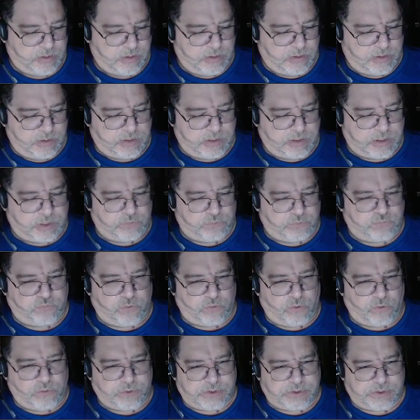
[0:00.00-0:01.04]
and
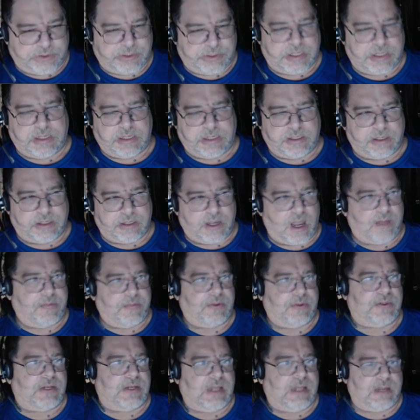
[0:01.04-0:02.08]
Control C to copy
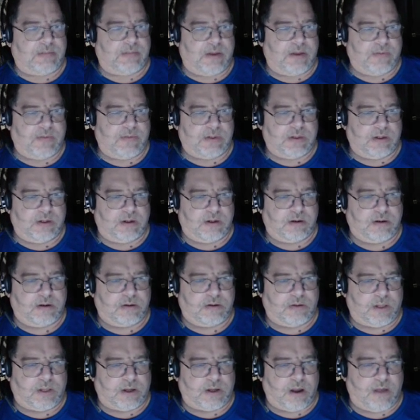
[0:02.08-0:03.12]
the name of it.
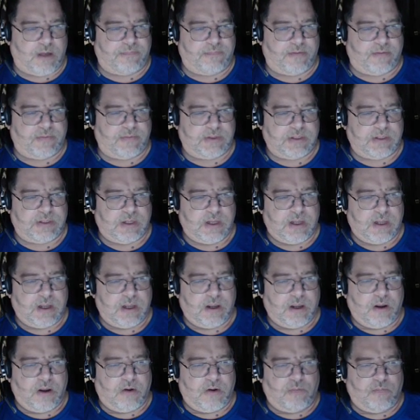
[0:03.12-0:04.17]
Click off of it.
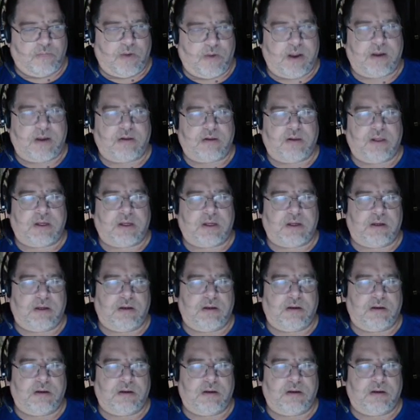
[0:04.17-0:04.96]
Right click,